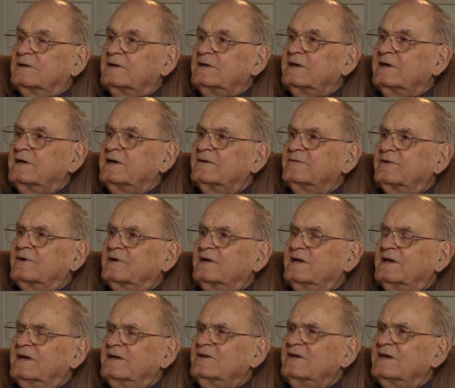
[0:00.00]
and I
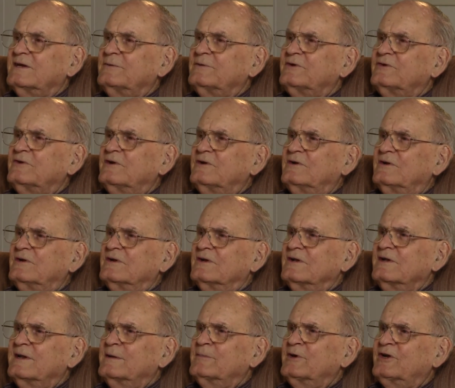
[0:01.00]
forget, I think it was in
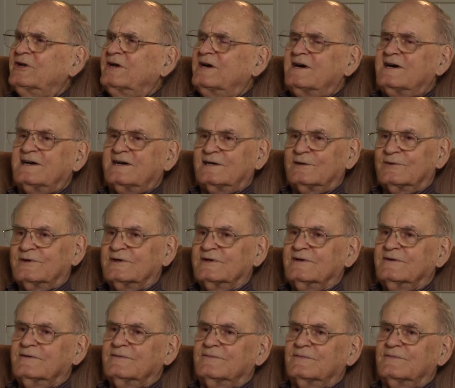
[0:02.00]
Liberty, Iowa.